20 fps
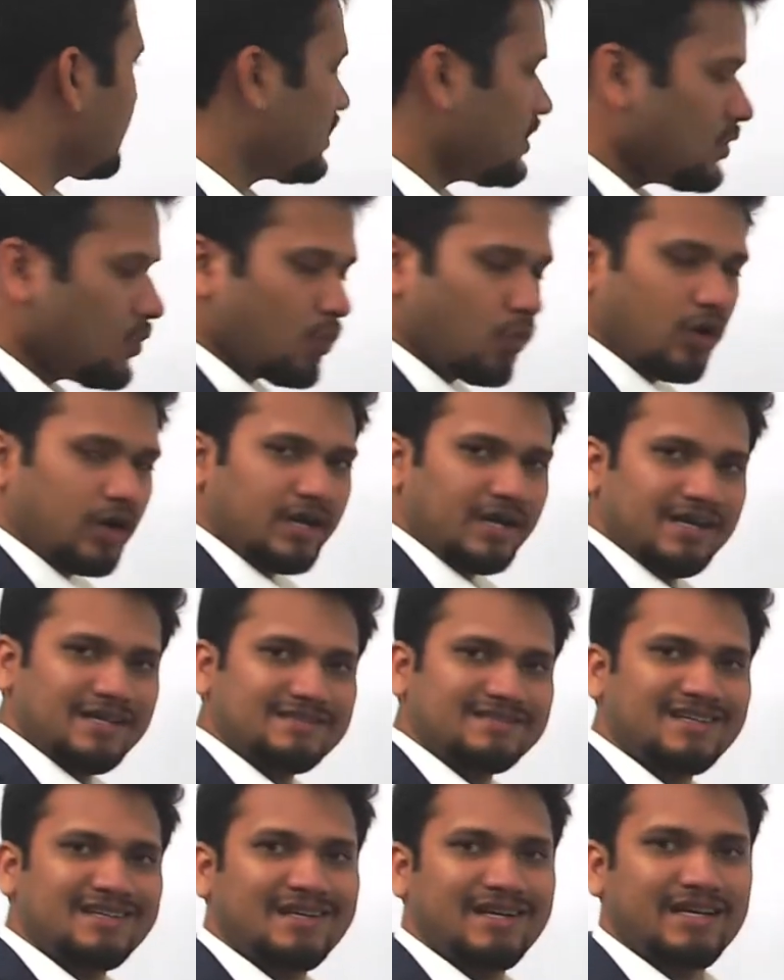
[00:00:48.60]
what is
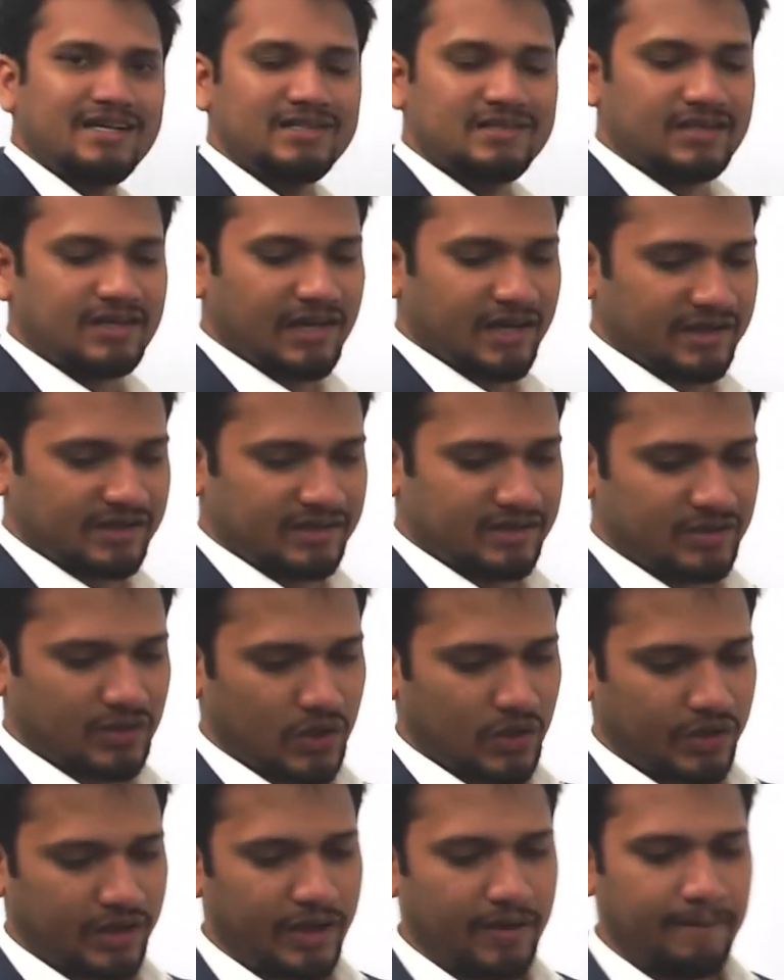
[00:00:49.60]
an internet?
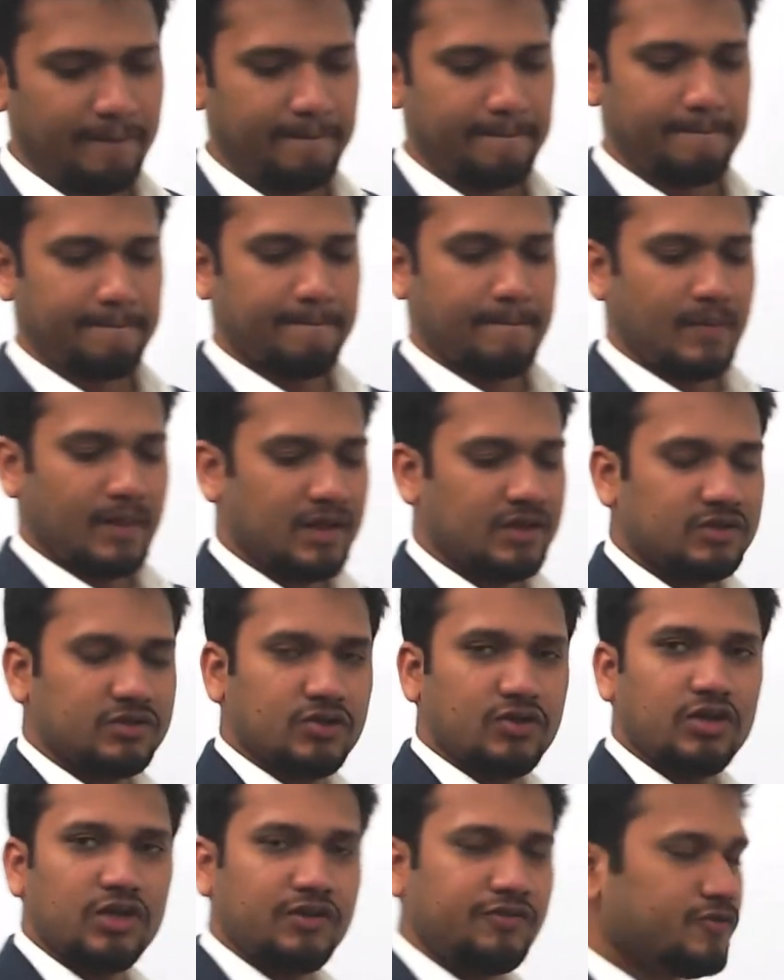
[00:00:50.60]
Okay. So
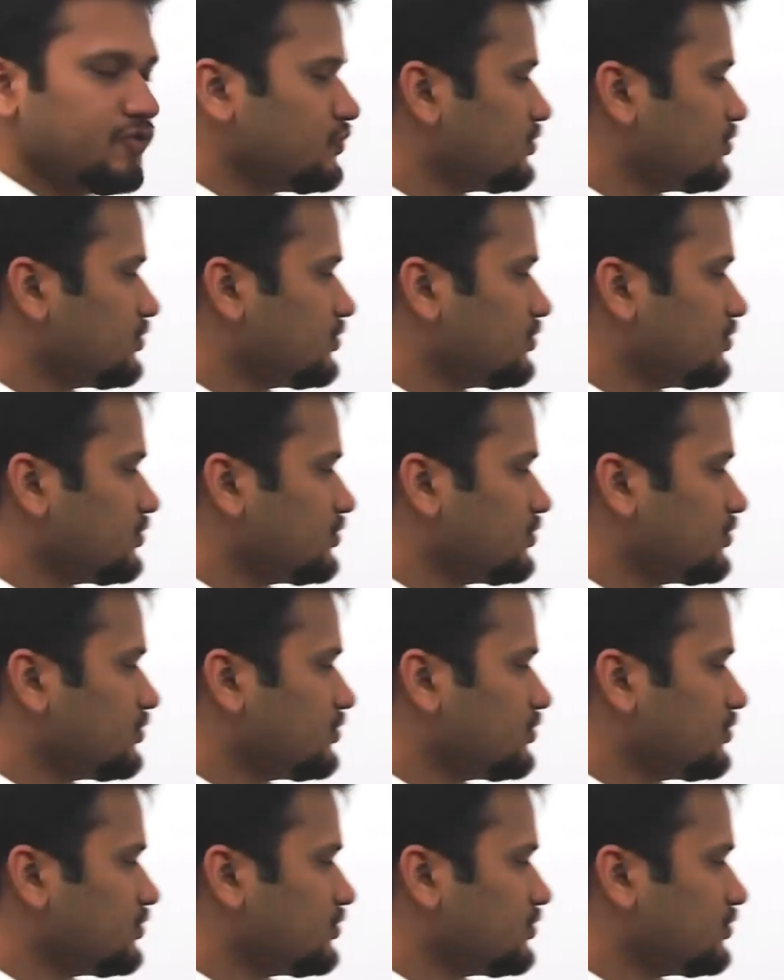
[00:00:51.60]
if you